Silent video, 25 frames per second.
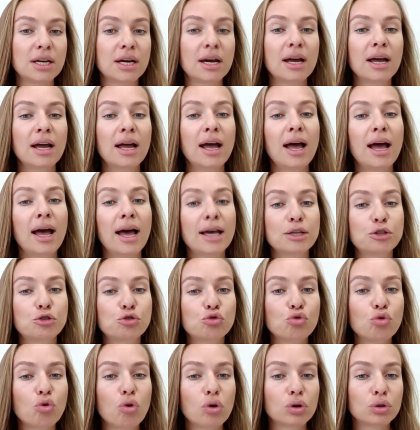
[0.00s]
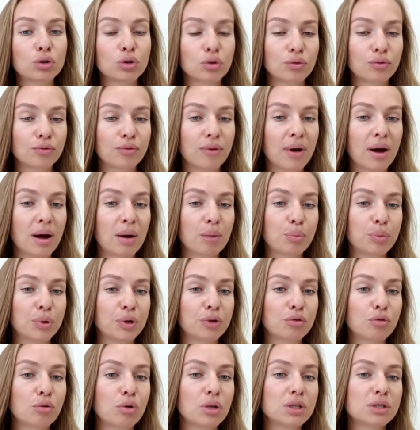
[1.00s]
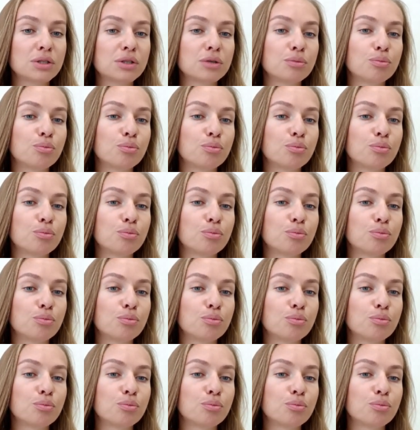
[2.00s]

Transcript: A strong non-farm payrolls